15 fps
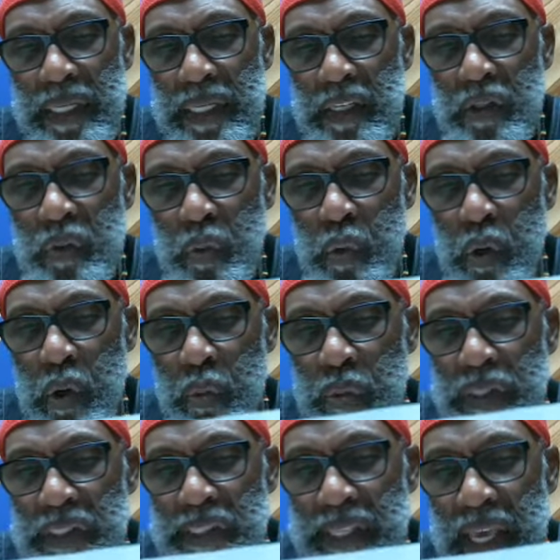in his ward,
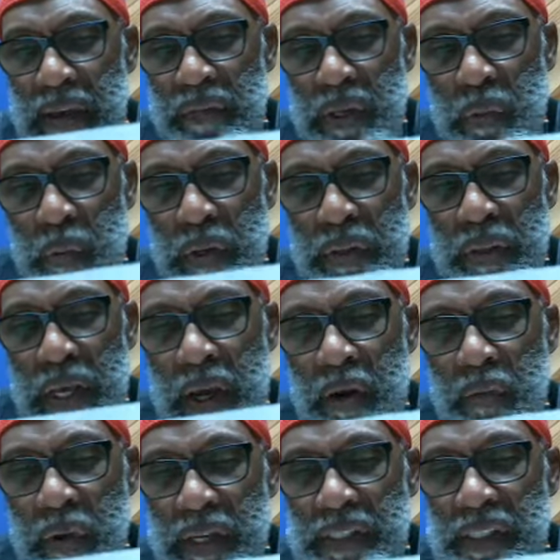which is heavy with
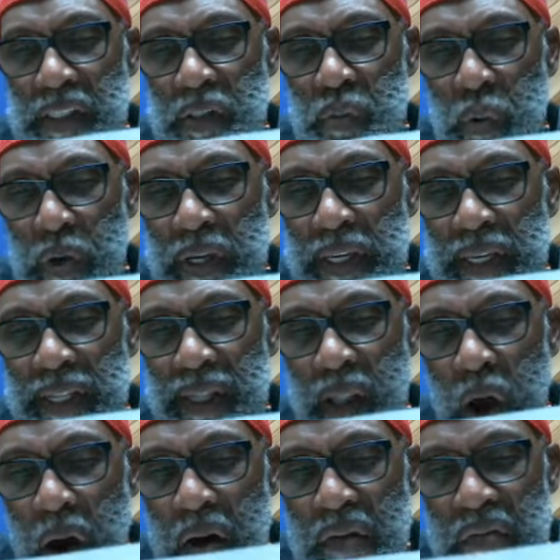residents working in
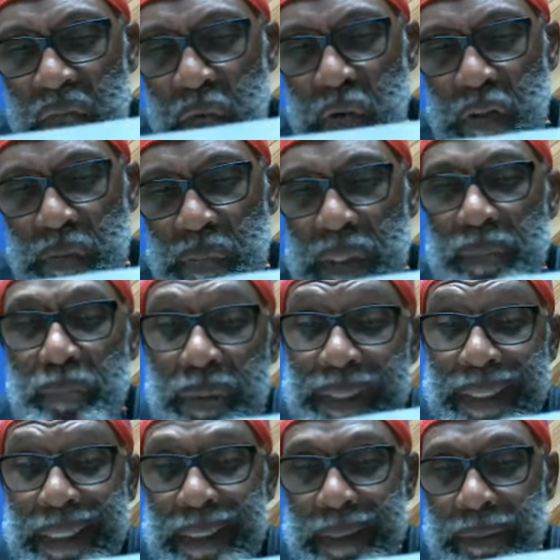law enforcement,
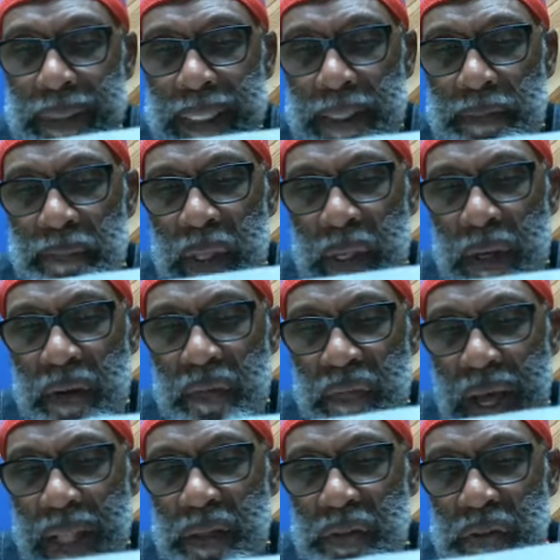police, right,
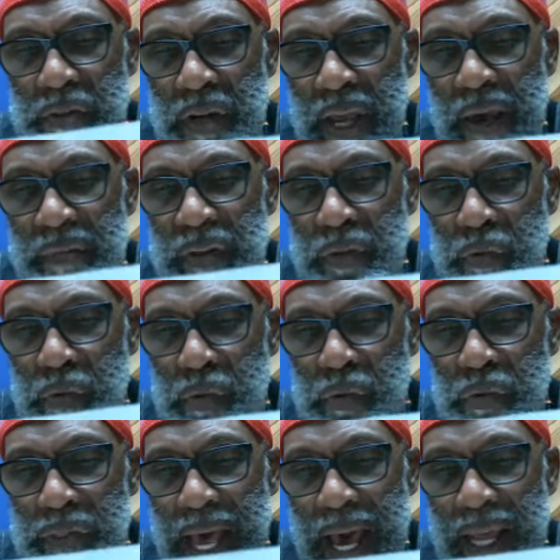follow traffic
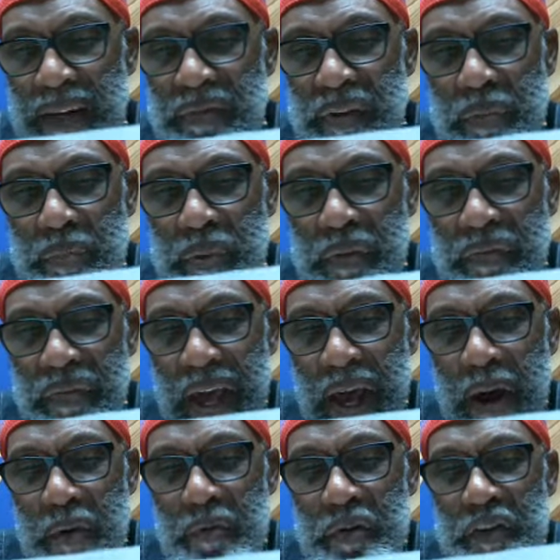rules out of a
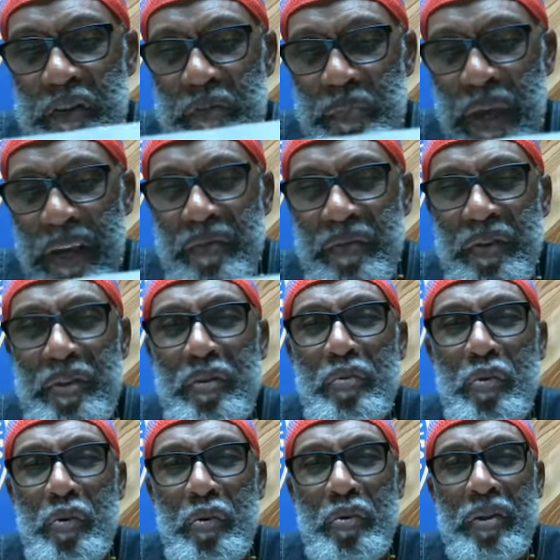profound respect for
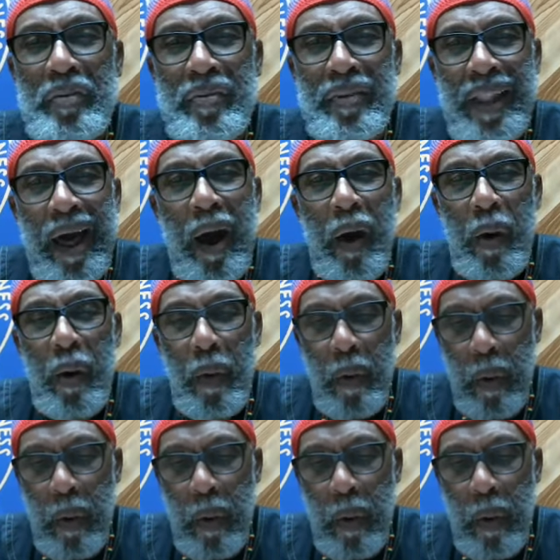the rule of law.